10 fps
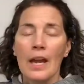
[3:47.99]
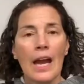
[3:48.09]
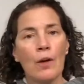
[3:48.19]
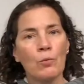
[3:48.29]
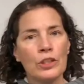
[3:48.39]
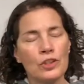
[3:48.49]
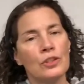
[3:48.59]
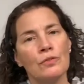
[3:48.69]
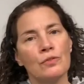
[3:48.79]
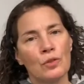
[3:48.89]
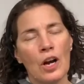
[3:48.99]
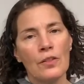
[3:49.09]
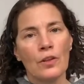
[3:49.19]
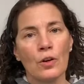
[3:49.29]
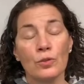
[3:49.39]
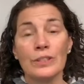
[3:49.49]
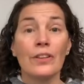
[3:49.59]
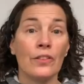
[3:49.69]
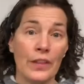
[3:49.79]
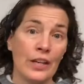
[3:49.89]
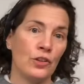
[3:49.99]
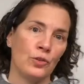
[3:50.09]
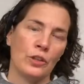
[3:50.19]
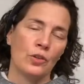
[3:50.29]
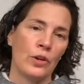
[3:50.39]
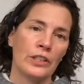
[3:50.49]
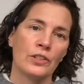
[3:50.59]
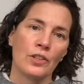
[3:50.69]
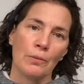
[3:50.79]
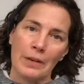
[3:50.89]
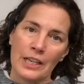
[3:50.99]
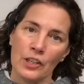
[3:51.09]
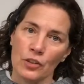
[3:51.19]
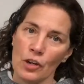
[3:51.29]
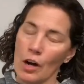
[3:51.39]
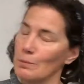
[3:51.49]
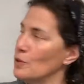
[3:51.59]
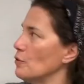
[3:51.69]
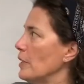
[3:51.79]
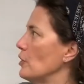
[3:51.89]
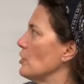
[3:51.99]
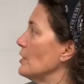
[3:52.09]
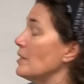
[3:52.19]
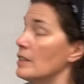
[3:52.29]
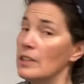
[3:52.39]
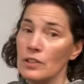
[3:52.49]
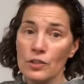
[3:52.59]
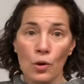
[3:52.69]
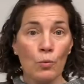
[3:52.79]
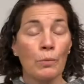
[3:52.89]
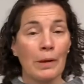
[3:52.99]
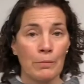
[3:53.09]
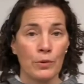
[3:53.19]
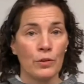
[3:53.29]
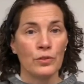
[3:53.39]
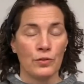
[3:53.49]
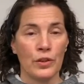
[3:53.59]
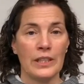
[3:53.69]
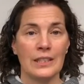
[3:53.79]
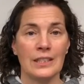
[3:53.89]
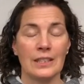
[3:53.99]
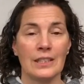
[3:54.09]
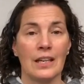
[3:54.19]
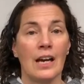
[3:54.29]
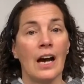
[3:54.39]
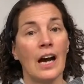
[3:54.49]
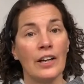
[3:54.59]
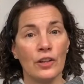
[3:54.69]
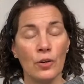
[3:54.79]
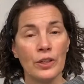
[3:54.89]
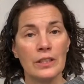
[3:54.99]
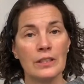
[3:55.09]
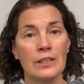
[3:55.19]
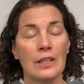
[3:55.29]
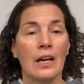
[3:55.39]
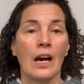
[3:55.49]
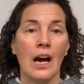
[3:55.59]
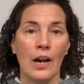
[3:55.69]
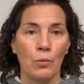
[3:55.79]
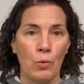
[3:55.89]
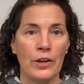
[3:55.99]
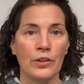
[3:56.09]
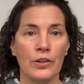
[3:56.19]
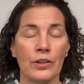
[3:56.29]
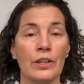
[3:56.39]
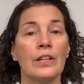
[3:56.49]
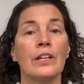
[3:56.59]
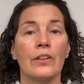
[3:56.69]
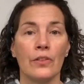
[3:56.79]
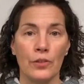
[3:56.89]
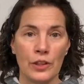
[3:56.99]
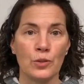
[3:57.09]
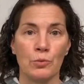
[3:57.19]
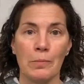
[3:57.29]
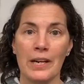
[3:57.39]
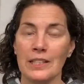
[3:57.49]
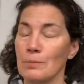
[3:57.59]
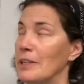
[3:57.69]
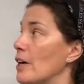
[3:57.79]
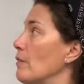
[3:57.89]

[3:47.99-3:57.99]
And once you've drawn those, then you are going to start making your observations. So remember those phrases. I notice, I wonder, this reminds me of.